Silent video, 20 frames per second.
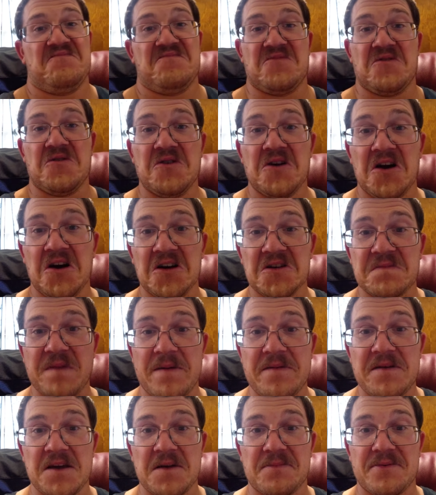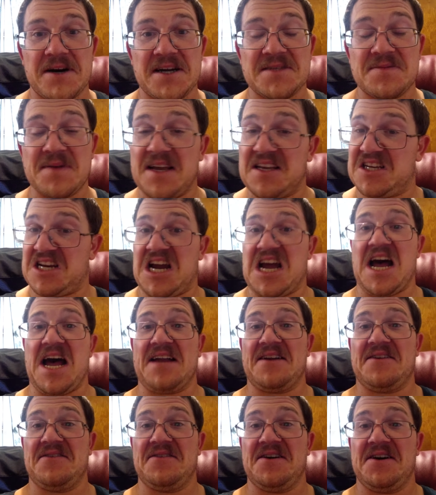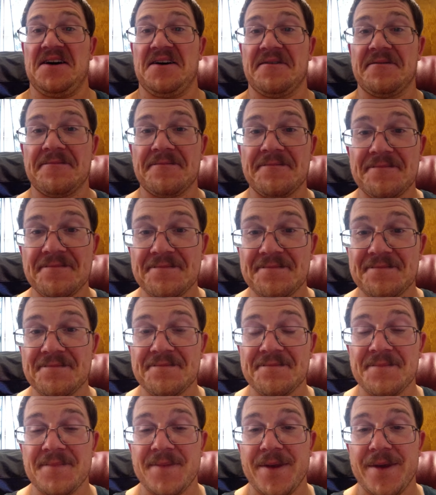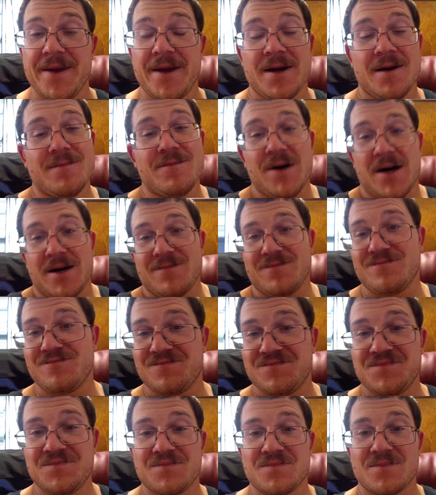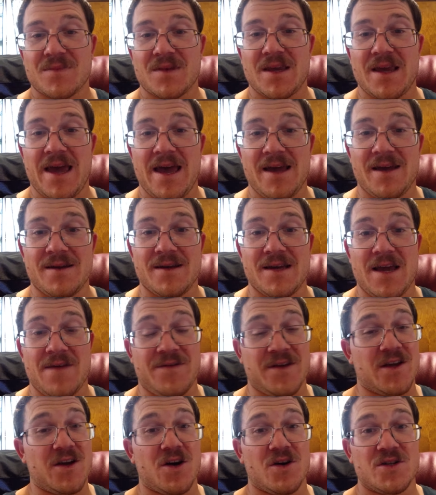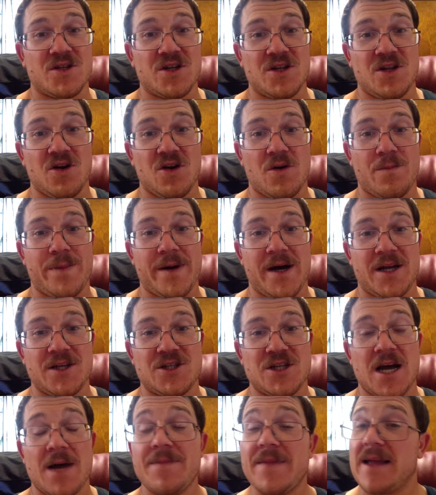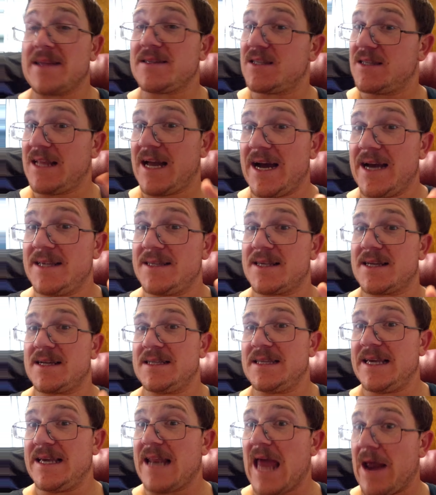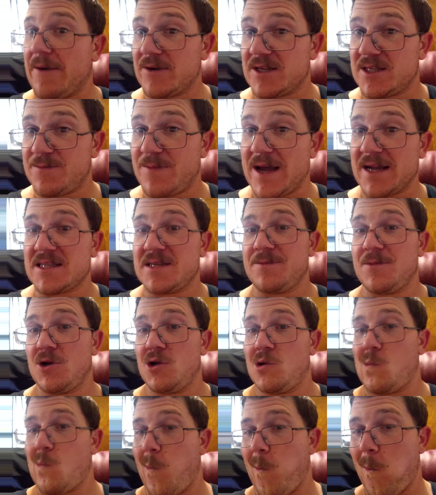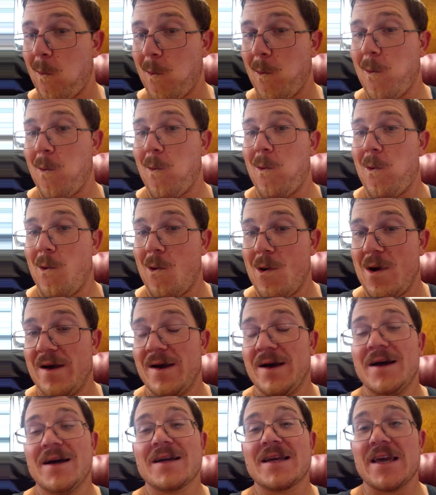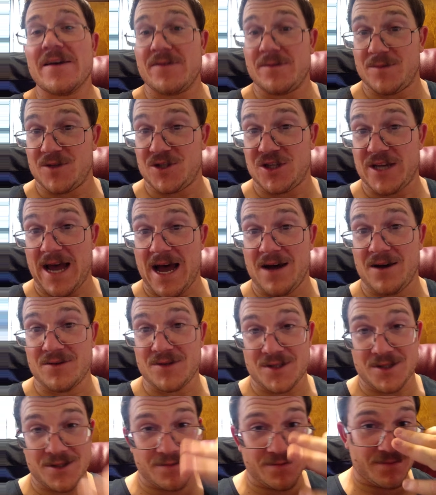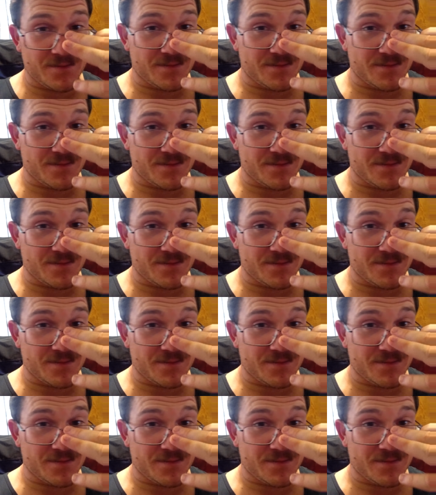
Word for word: Who knows? Maybe you could price match. I don't know. But hey, if you could go to your local pawn shop that's nice, clean, and respectable, give them a shout.